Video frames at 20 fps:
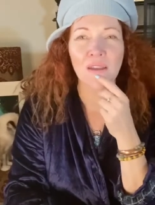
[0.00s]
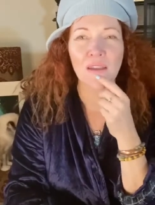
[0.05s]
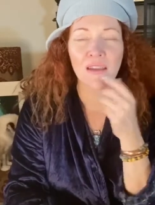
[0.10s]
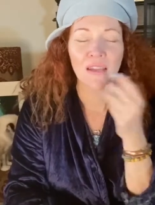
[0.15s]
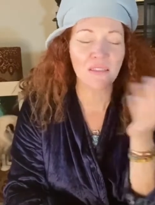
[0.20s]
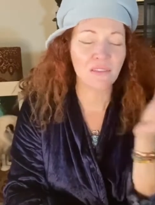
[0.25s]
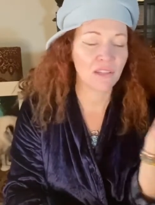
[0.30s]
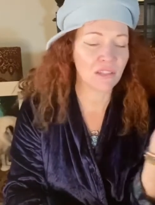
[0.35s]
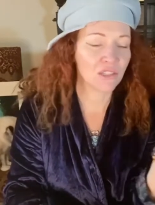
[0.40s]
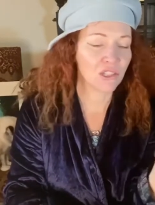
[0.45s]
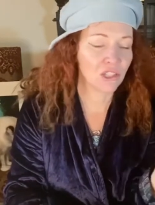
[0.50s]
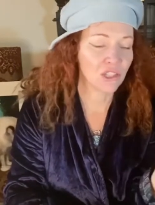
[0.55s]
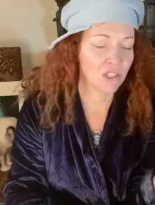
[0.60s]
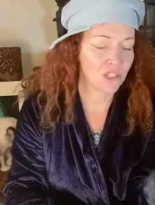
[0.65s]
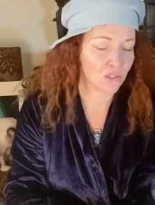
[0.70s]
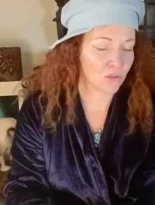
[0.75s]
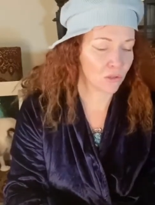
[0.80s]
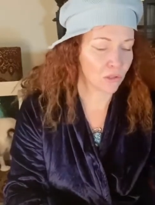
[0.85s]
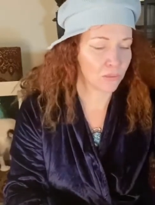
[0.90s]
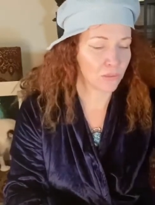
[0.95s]
And that's
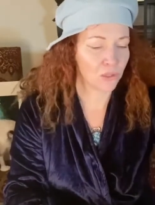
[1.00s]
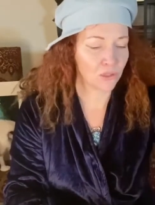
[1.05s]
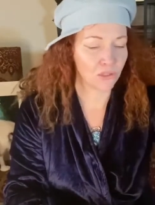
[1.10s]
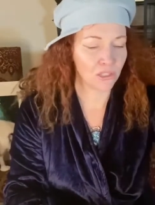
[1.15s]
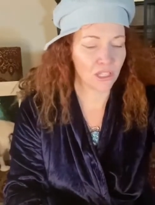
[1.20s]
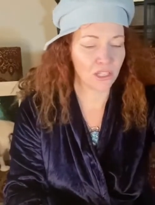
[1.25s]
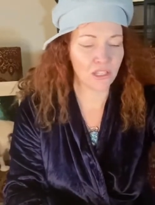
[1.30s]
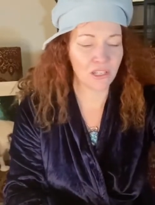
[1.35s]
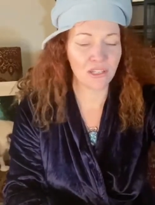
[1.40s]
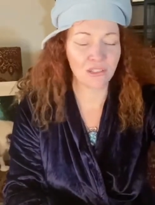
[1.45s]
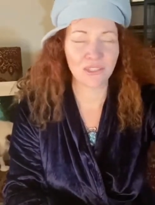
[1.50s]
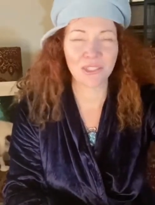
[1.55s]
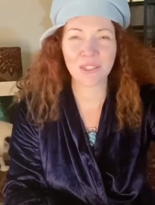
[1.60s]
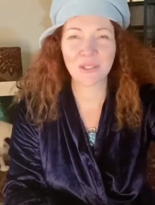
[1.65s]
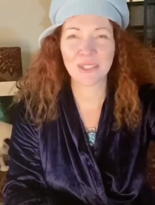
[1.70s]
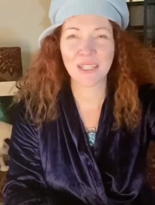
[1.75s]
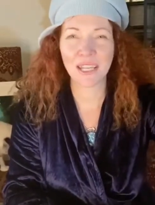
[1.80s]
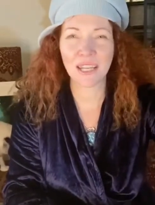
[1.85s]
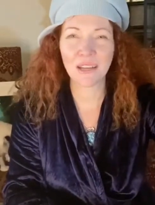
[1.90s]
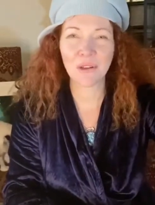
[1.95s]
just normal, you know, so
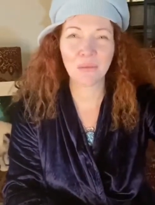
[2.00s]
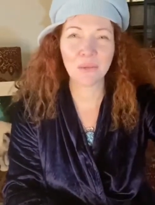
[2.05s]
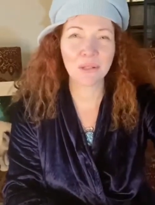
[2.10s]
take what